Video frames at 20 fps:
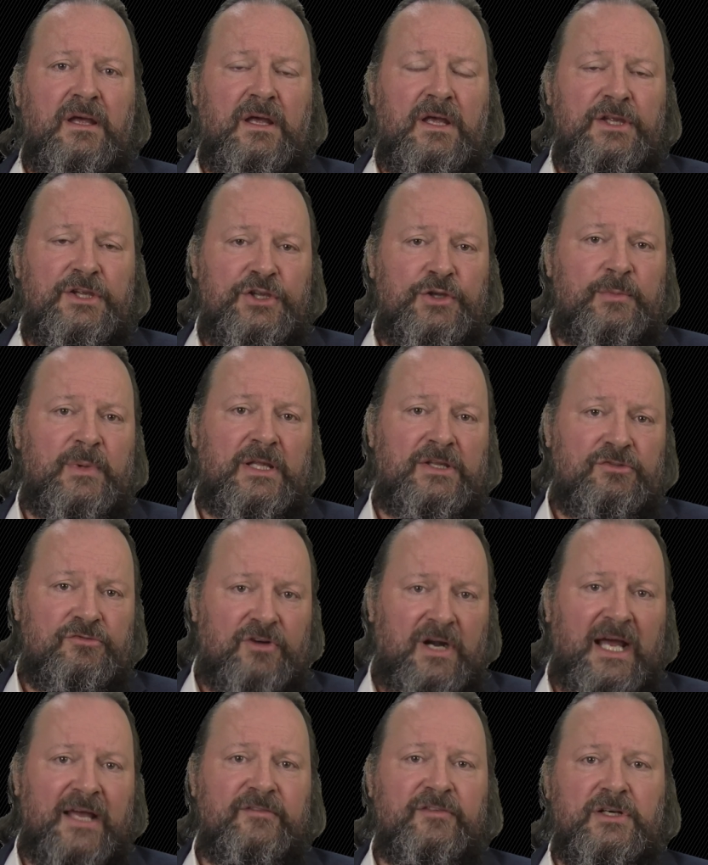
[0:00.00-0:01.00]
human
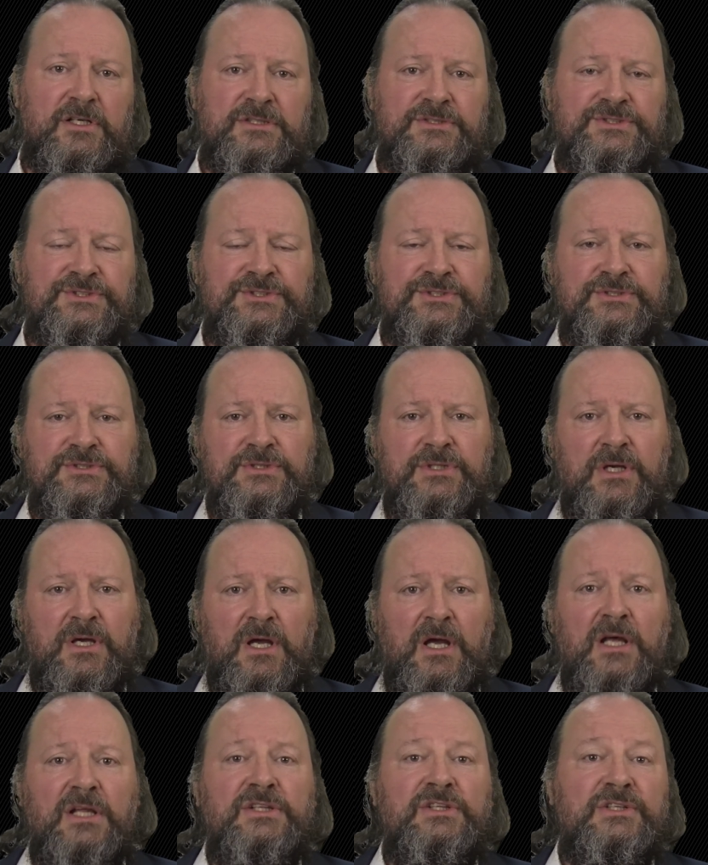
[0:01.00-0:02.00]
drivers,
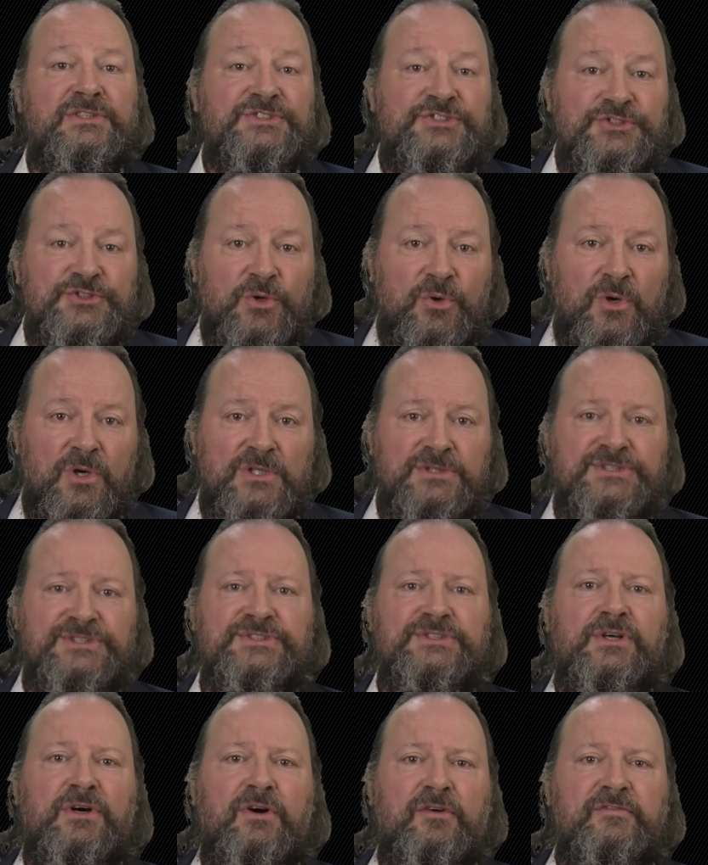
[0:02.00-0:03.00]
the
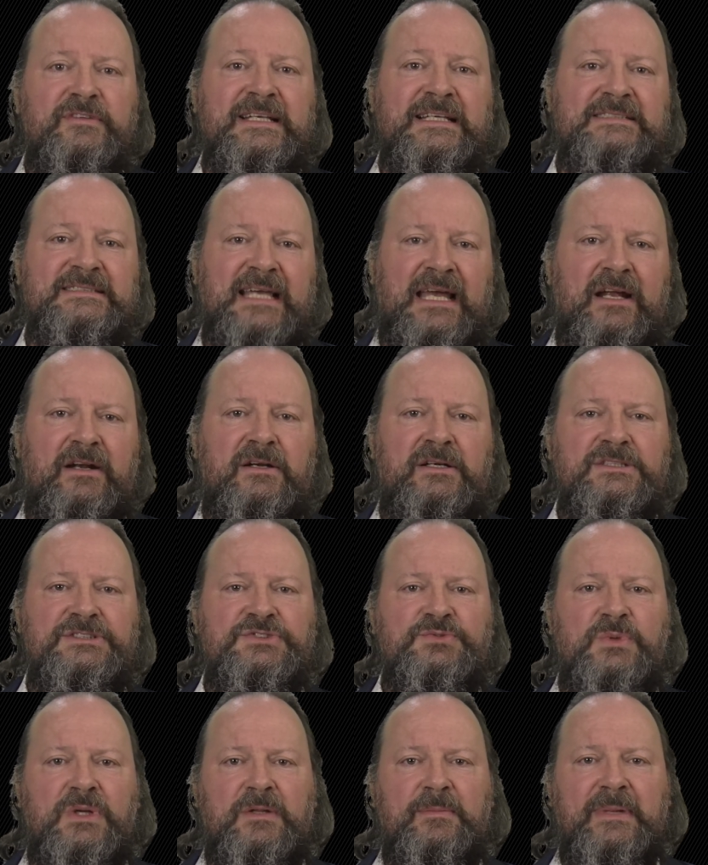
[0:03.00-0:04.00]
source of these
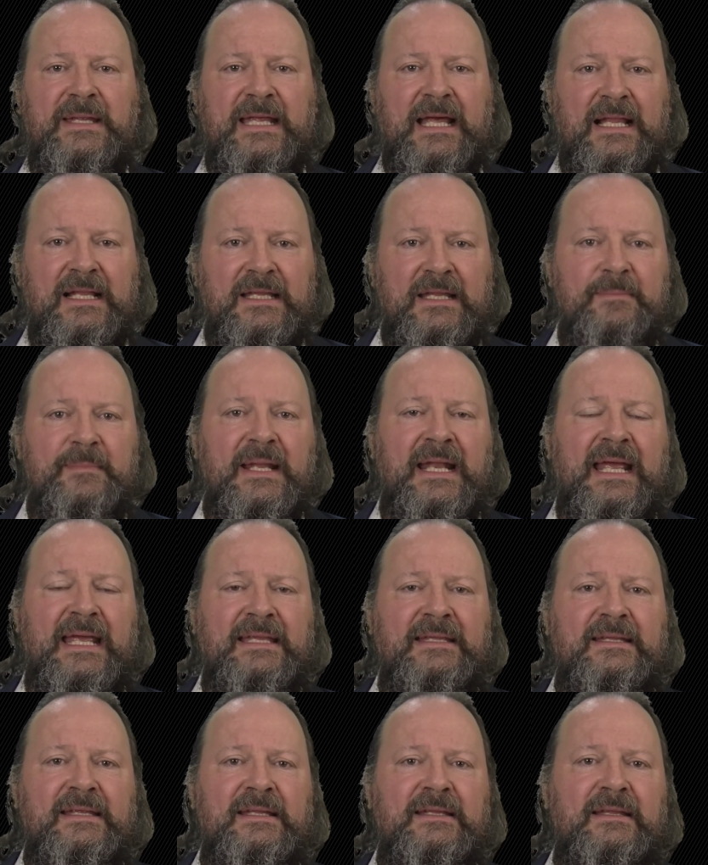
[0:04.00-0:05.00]
errors will be
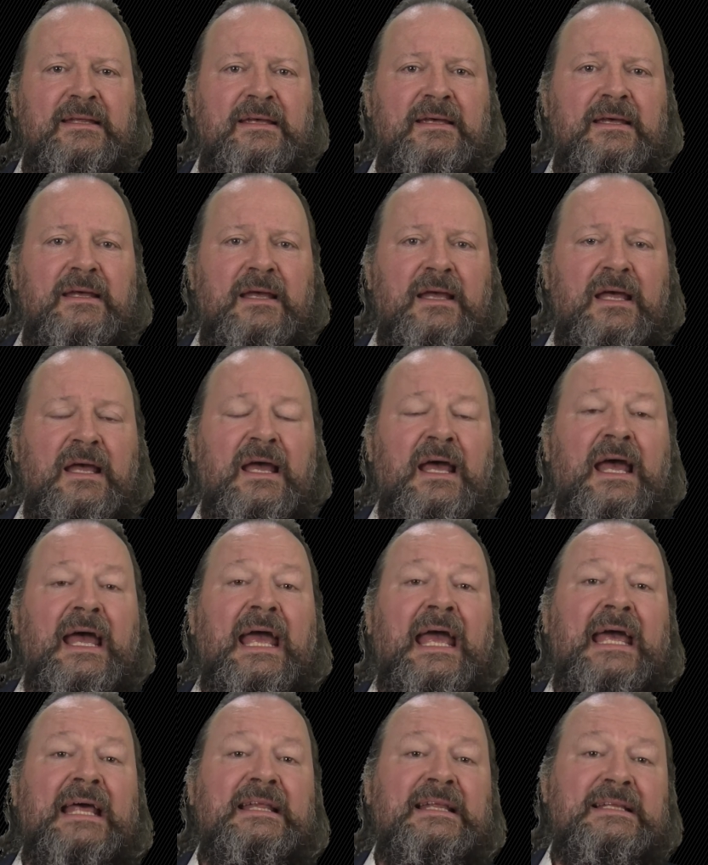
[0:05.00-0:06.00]
eliminated,
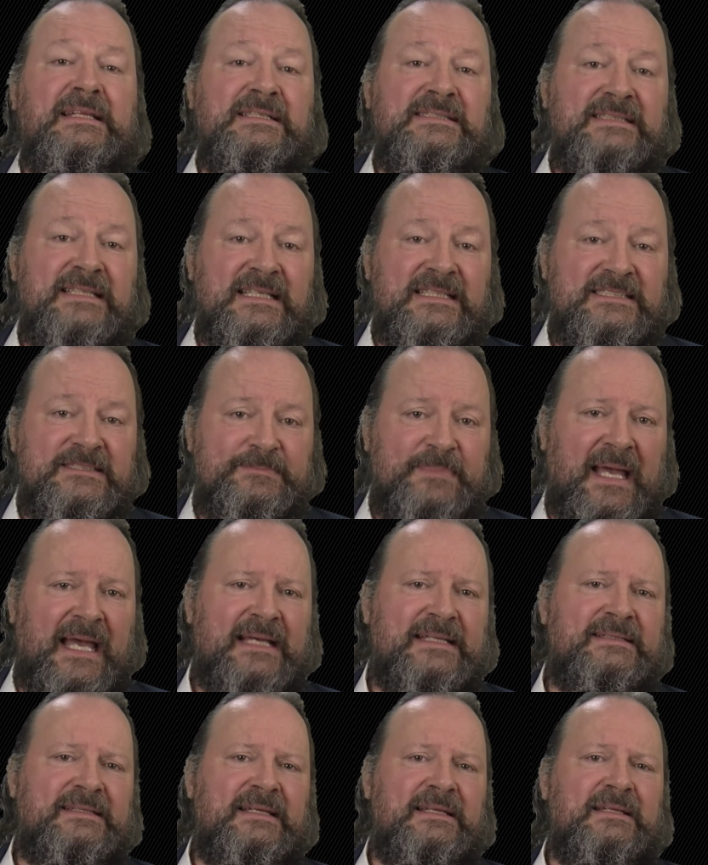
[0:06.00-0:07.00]
and it is
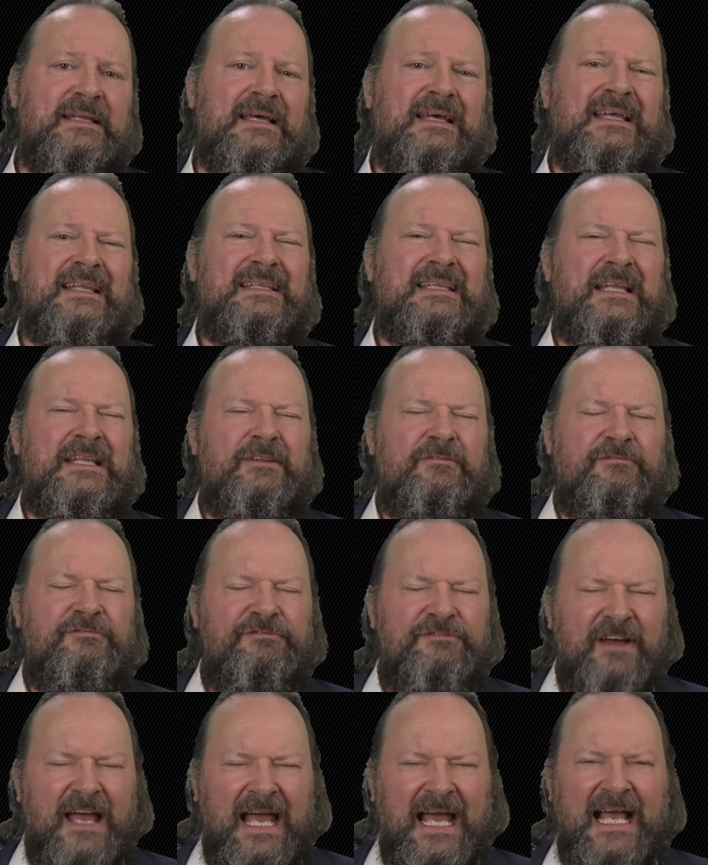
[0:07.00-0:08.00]
expected that the
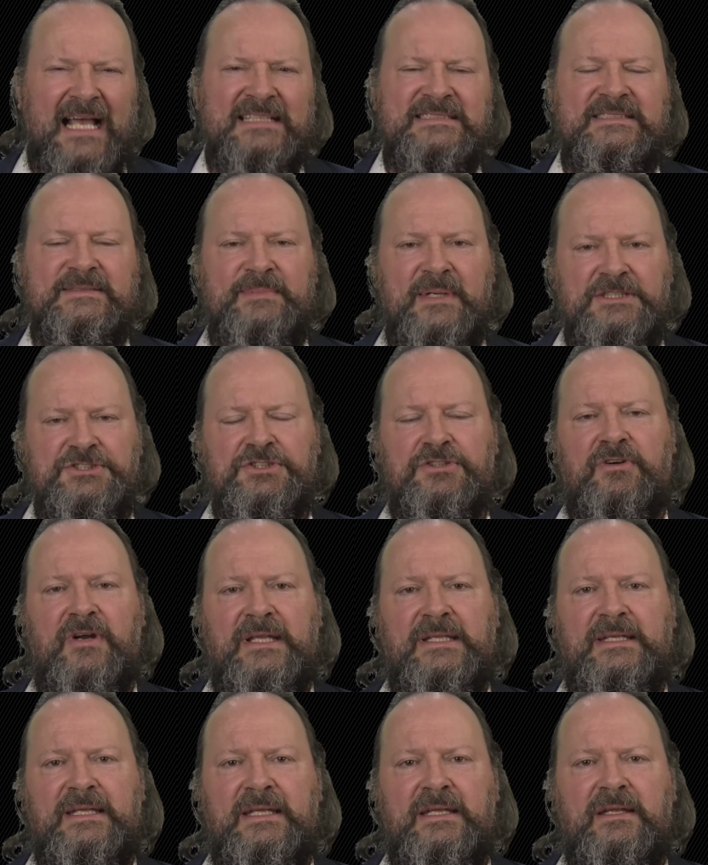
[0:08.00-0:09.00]
vast
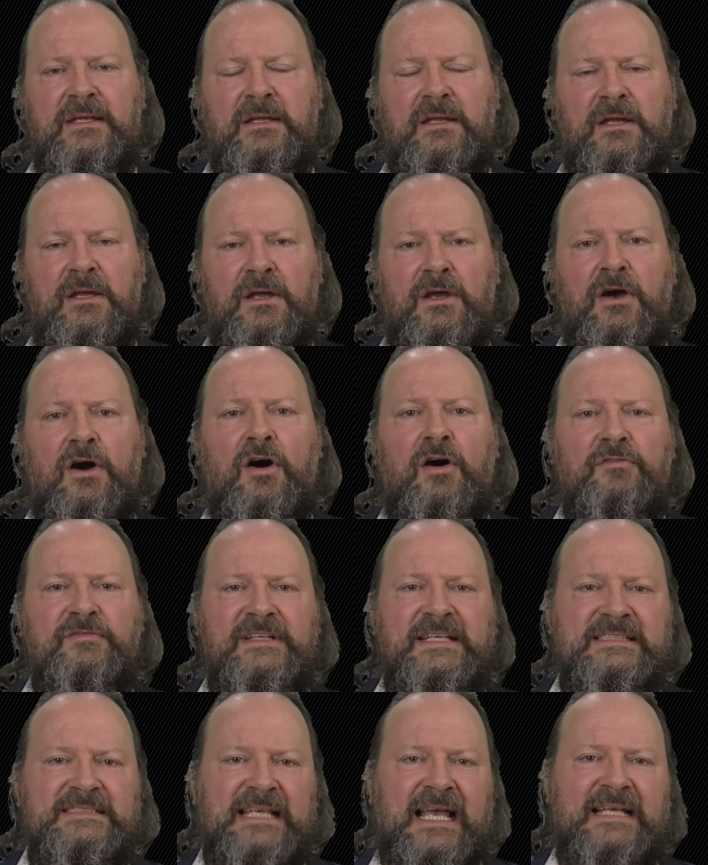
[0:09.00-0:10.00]
majority of
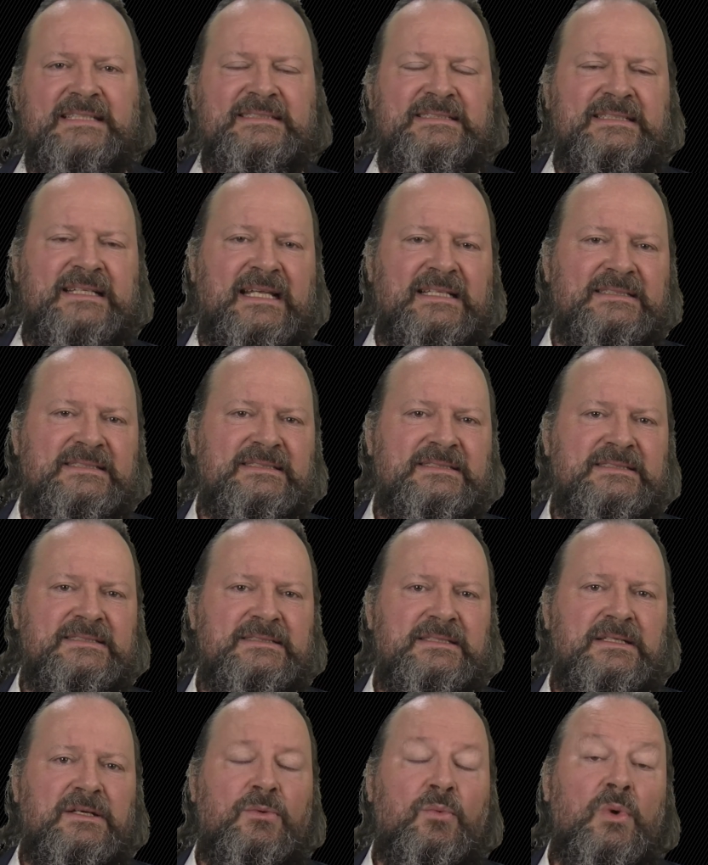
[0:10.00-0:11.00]
these accidents
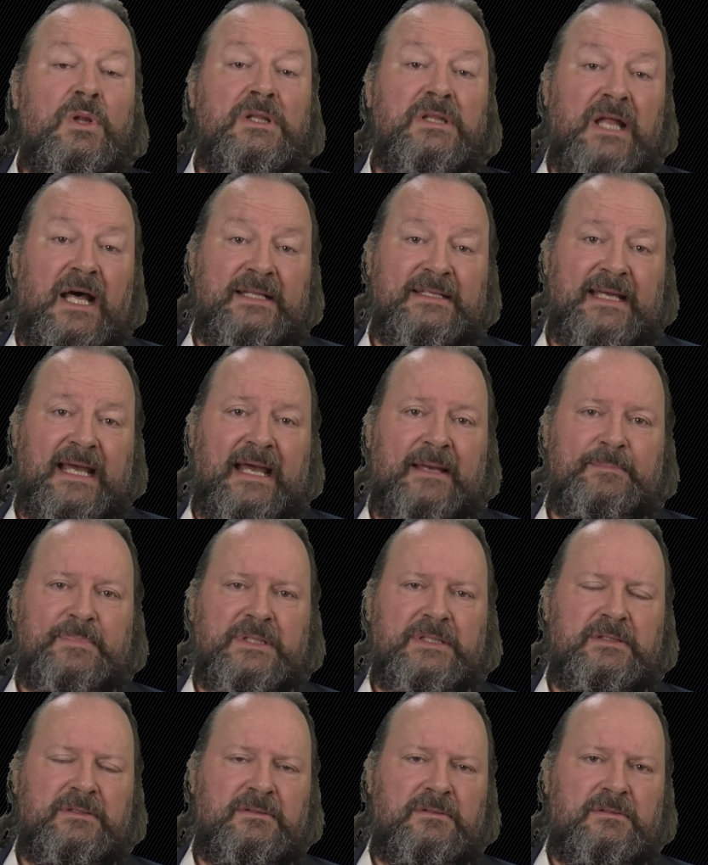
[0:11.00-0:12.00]
will not
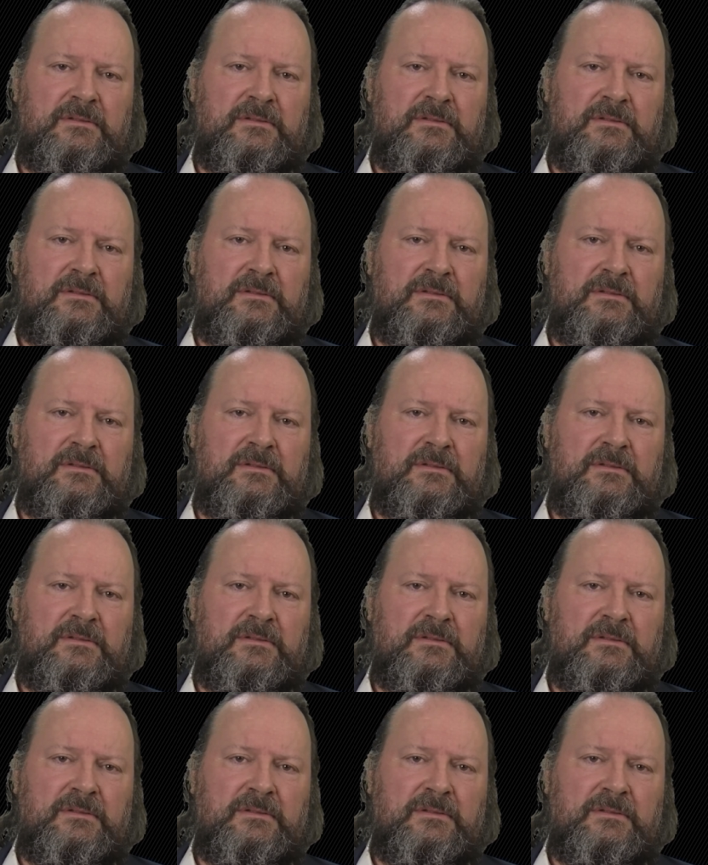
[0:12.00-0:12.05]
happen.